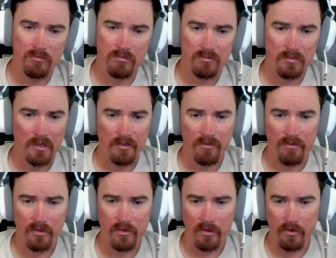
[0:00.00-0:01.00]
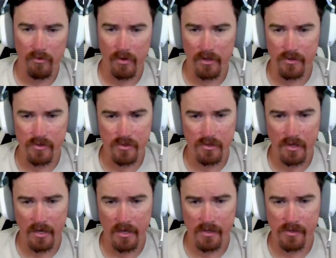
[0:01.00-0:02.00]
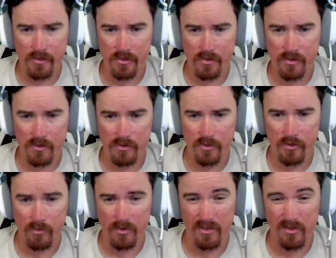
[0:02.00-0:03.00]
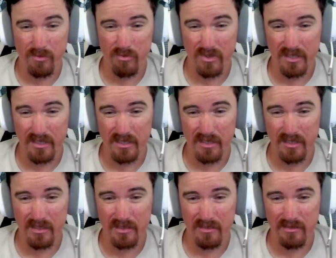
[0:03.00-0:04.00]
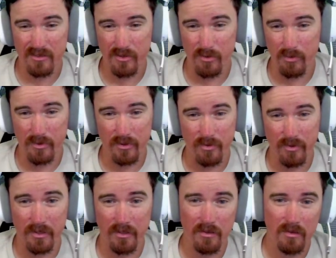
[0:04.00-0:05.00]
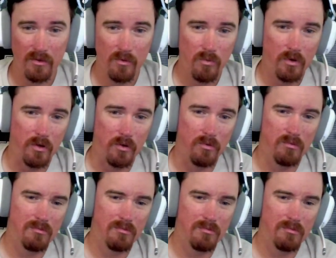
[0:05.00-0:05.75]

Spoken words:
not the greatest stats. 213, 213. We'll go